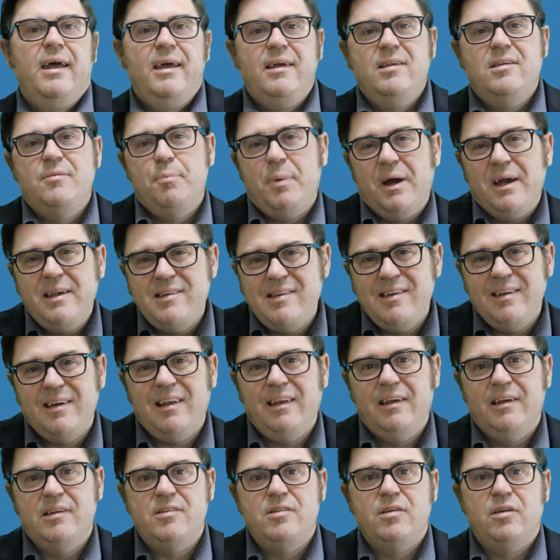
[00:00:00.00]
It's
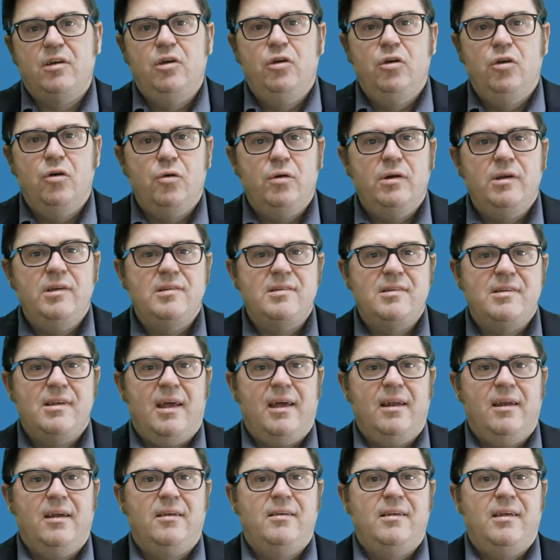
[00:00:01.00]
basically a security
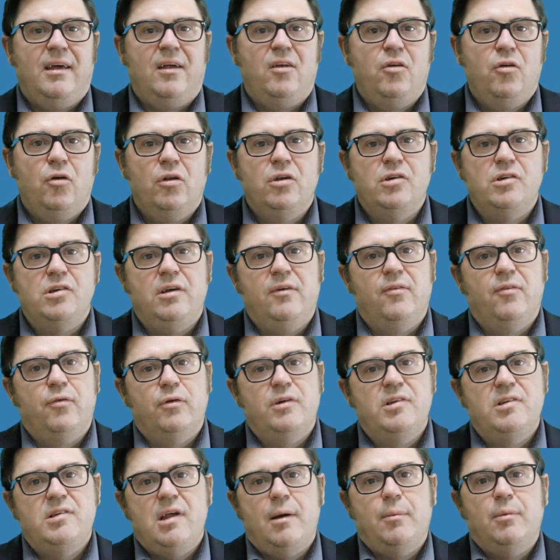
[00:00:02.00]
standard technology
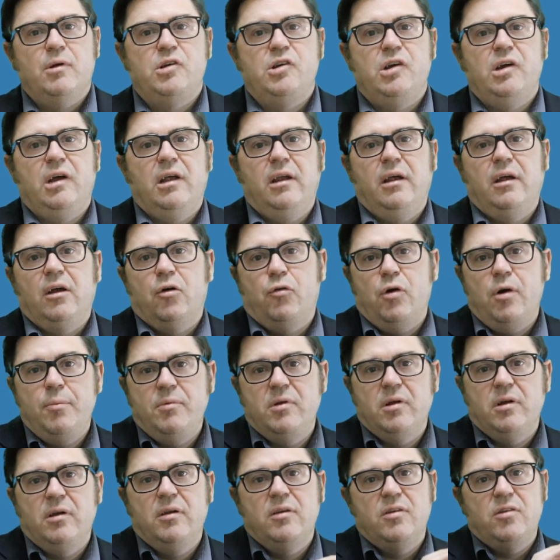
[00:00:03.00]
for establishing an
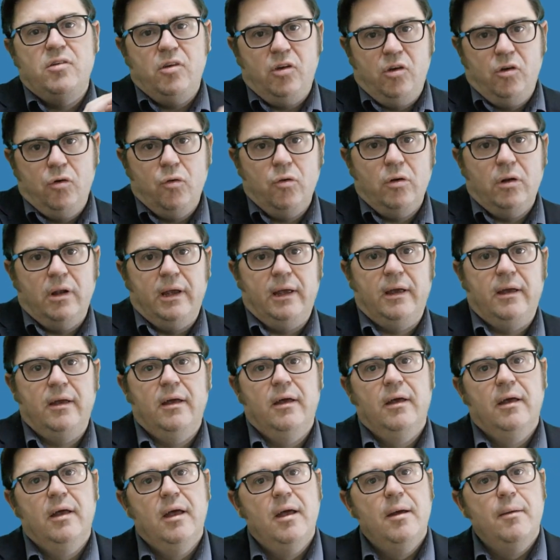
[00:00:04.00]
encrypted, secure link
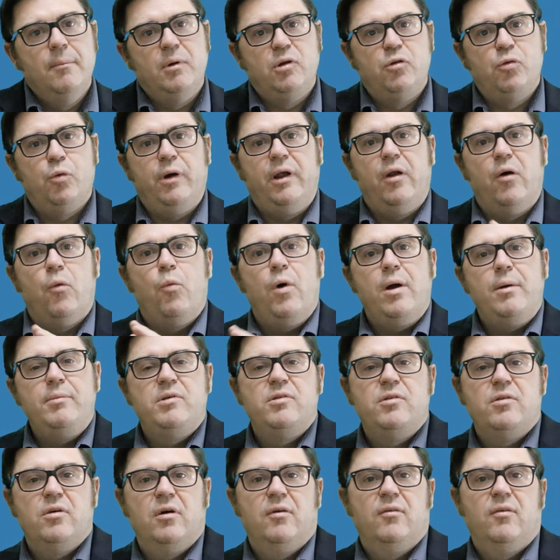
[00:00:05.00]
between a web
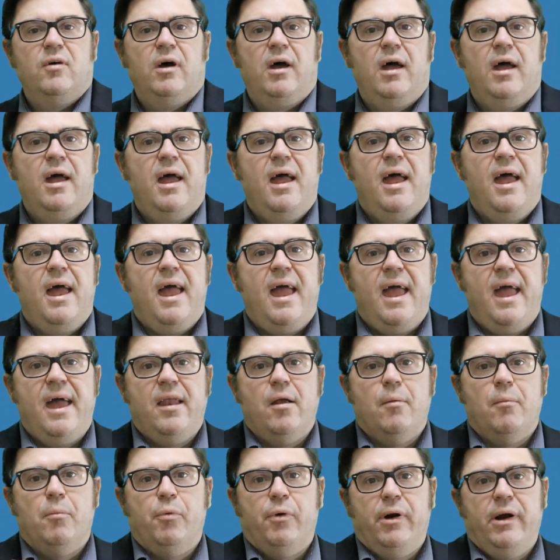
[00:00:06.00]
server
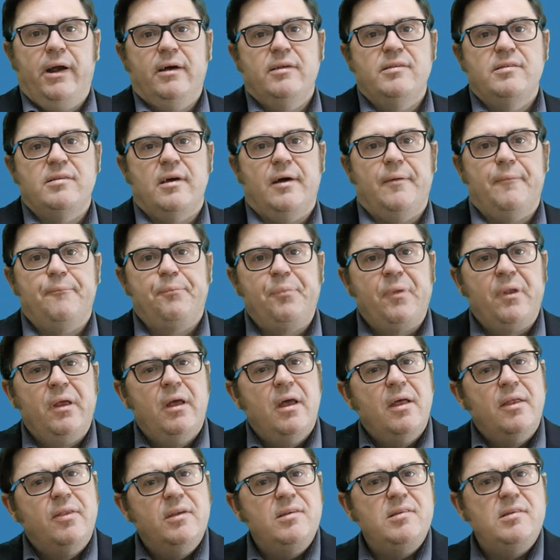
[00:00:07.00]
and a browser.
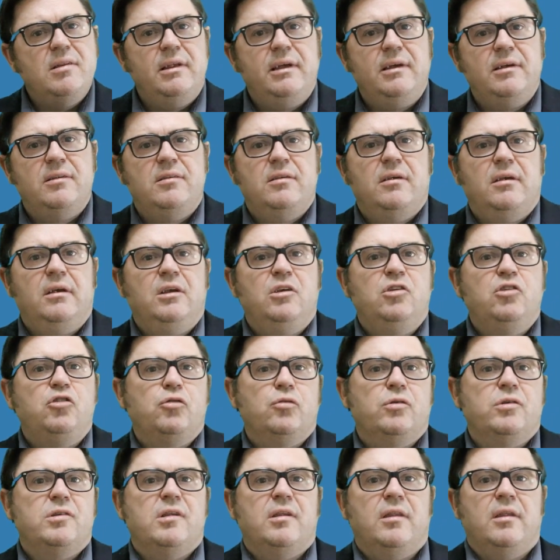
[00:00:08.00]
This link
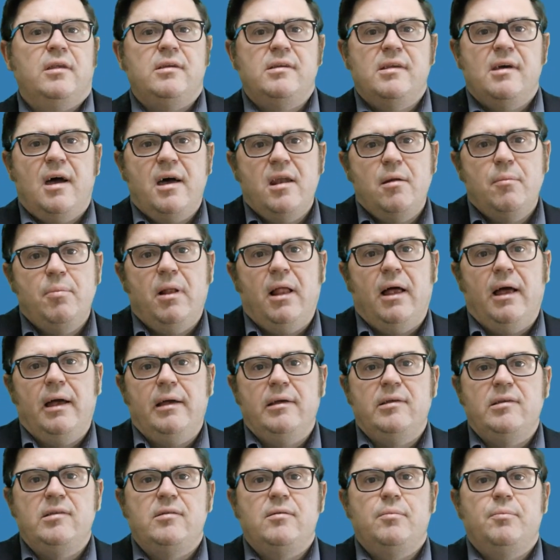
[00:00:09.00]
ensures that the data
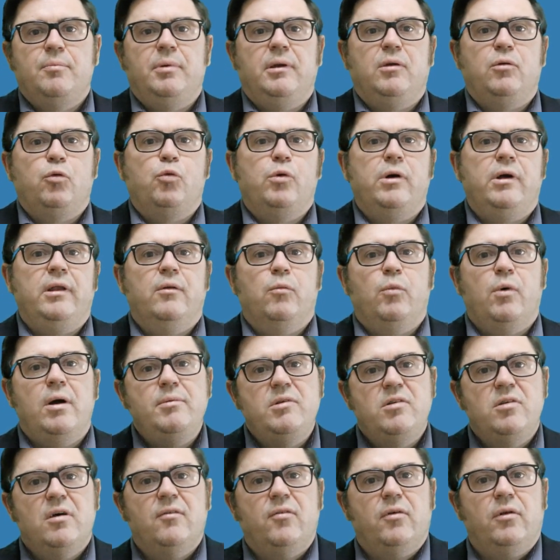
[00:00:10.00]
placed between the
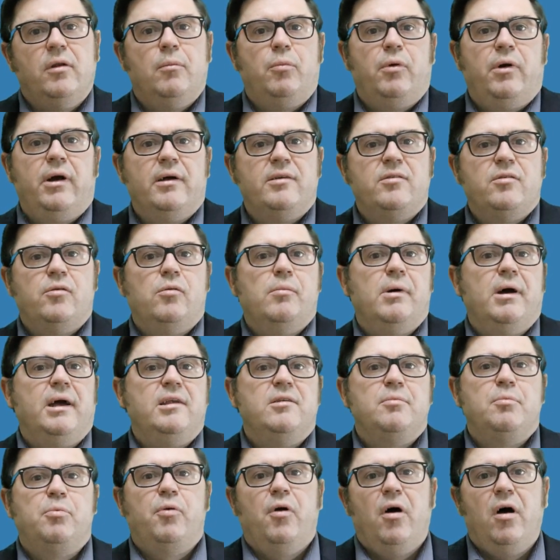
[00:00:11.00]
web server and the browser
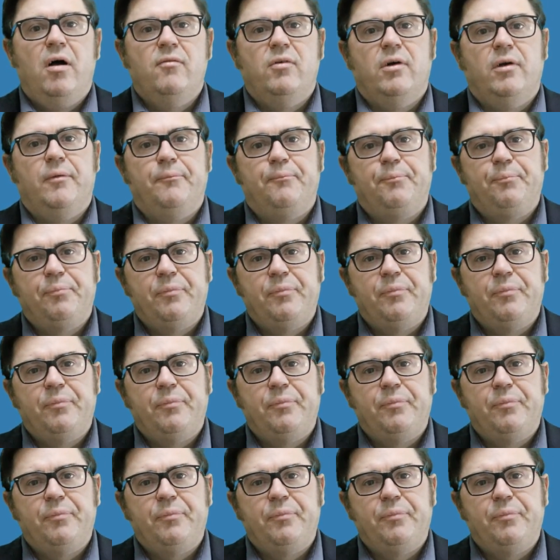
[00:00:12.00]
remains private.